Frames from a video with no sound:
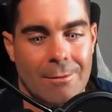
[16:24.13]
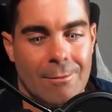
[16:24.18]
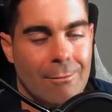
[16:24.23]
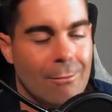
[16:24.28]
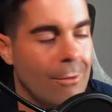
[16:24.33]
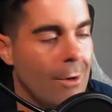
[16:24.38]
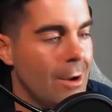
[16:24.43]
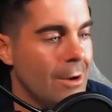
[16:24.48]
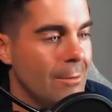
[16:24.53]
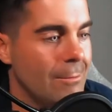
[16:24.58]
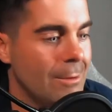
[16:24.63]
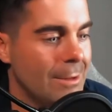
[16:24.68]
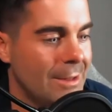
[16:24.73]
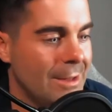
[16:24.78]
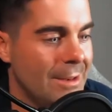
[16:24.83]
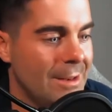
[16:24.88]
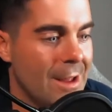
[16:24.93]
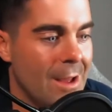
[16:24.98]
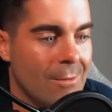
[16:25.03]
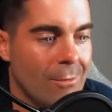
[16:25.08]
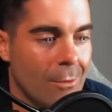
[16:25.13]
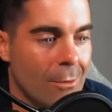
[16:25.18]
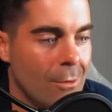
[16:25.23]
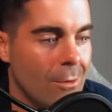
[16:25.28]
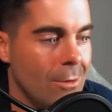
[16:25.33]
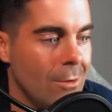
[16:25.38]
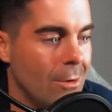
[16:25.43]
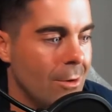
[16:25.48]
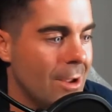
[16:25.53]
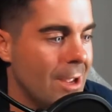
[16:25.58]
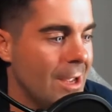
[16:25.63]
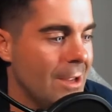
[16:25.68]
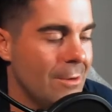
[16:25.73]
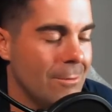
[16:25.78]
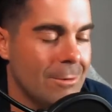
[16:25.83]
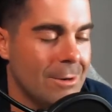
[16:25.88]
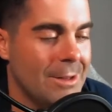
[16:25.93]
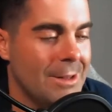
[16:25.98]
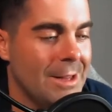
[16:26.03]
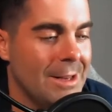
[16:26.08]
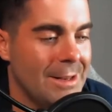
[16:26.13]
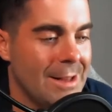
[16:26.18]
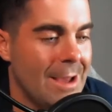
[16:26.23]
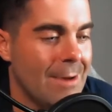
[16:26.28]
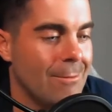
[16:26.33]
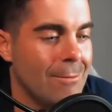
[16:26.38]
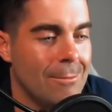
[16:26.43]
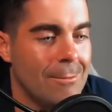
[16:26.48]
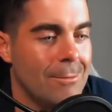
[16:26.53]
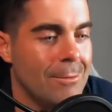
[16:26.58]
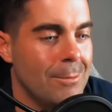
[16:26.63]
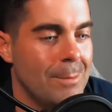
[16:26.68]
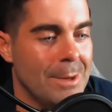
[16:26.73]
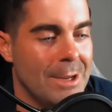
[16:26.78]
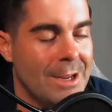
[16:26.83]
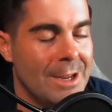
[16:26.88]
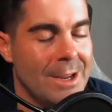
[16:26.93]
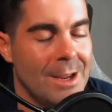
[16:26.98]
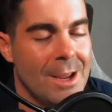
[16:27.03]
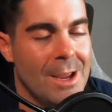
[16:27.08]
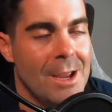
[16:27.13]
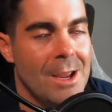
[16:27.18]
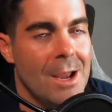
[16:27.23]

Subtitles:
Running with the Devil? Okay, you wouldn't think that one would be